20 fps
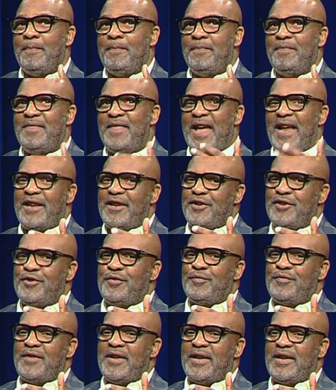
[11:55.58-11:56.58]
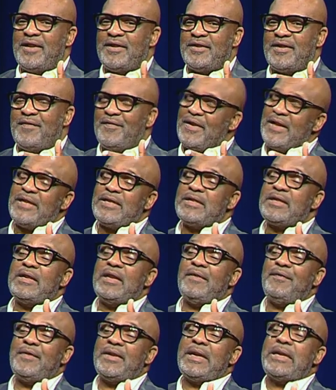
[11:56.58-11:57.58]
that you think is of
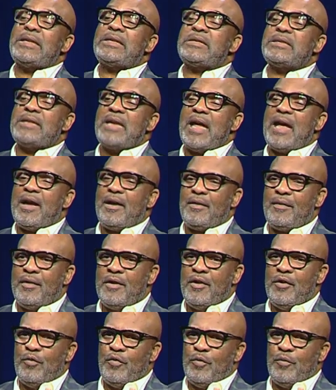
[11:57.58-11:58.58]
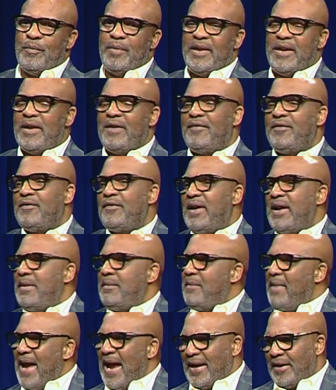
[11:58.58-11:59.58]
insignificance now will be of great
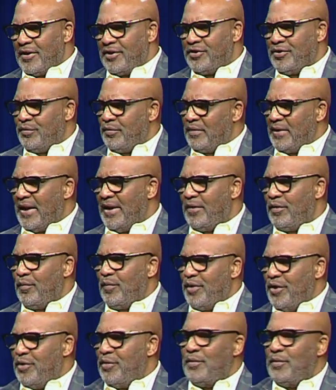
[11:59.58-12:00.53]
magnitude later when you